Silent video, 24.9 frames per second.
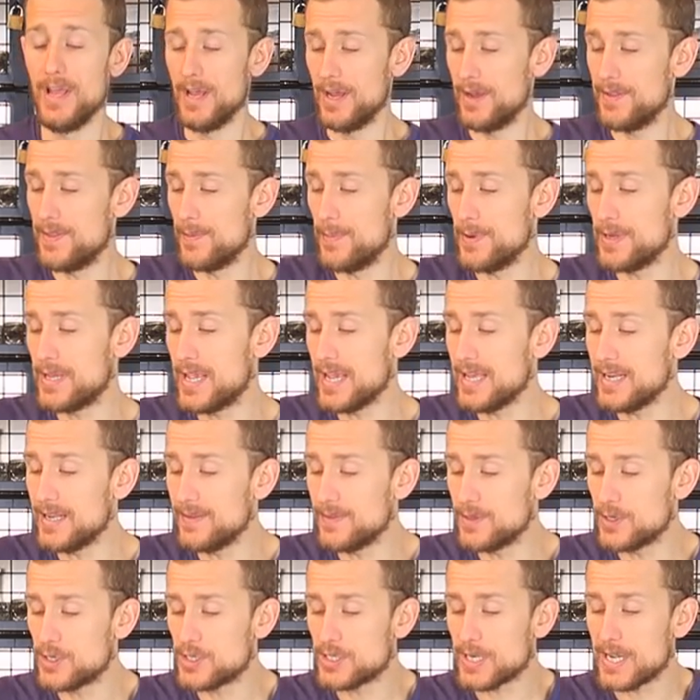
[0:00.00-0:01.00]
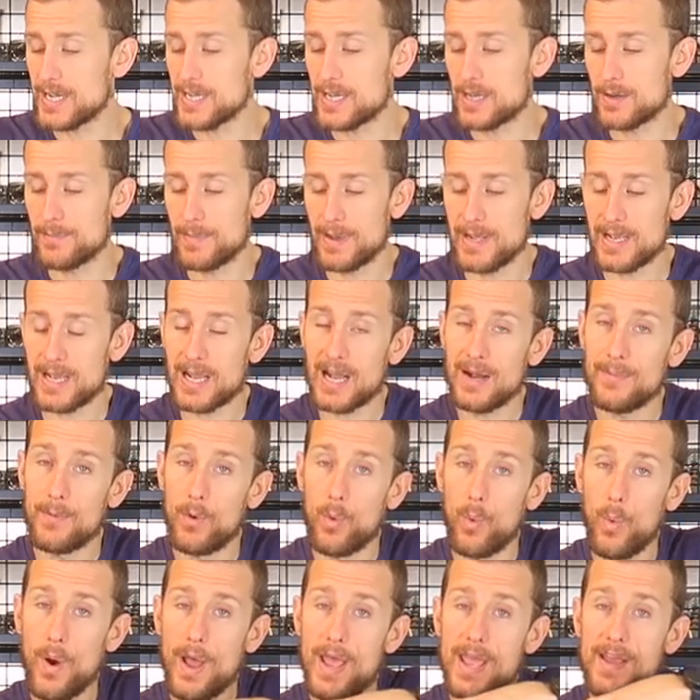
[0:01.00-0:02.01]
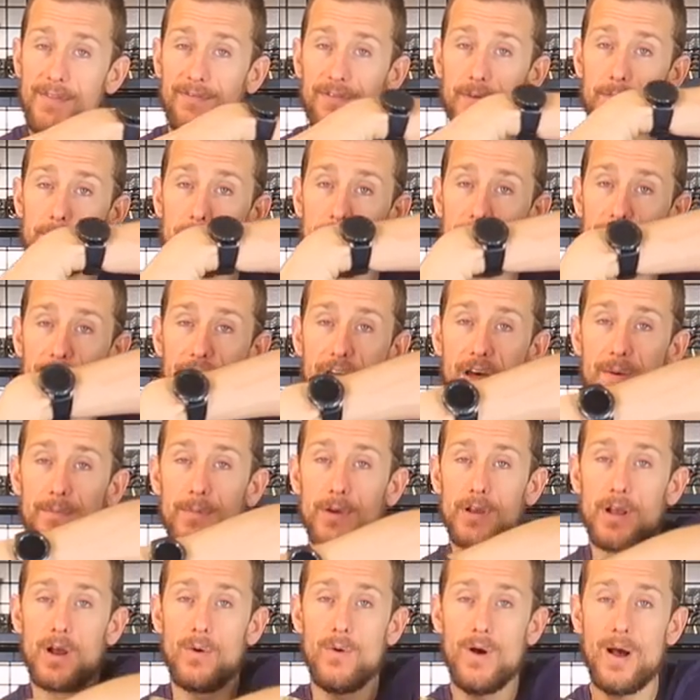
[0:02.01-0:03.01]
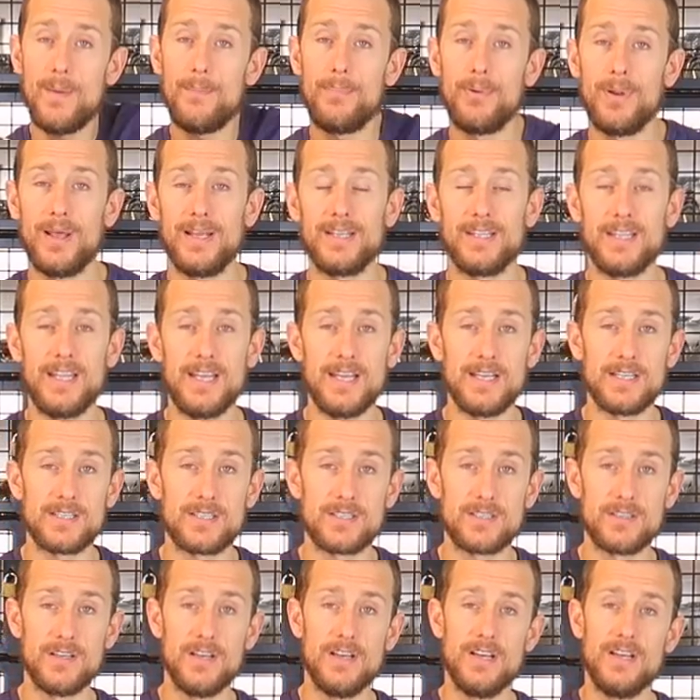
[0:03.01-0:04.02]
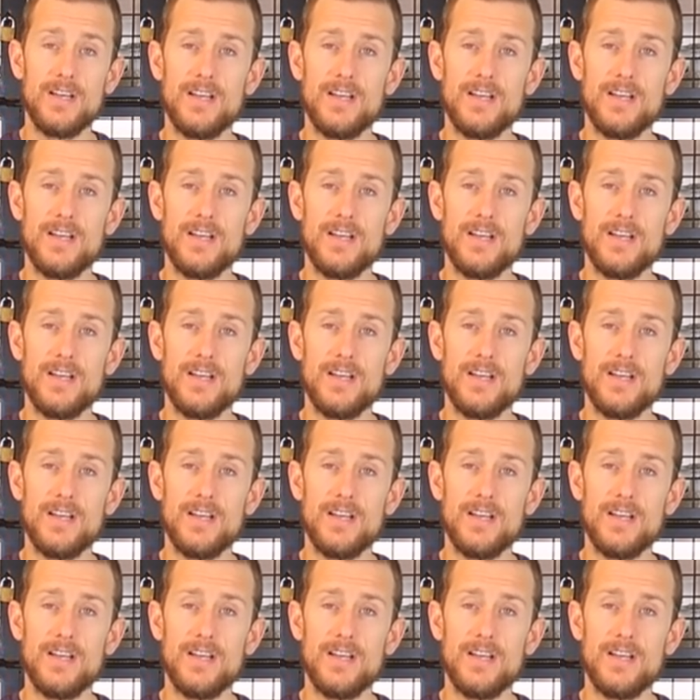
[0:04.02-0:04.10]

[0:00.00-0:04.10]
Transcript: At the beginning, the shaker may come away from your thumb and go up like this.